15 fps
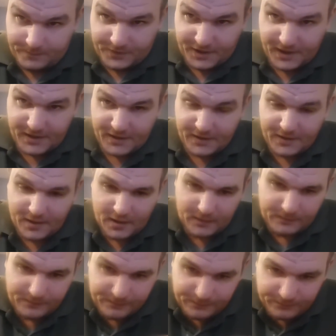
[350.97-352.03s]
scissors,
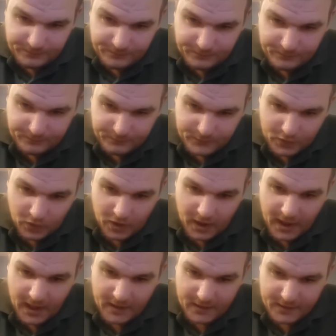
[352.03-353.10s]
not your
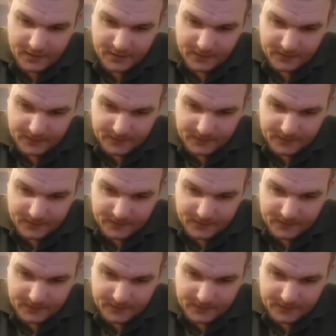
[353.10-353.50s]
ganners.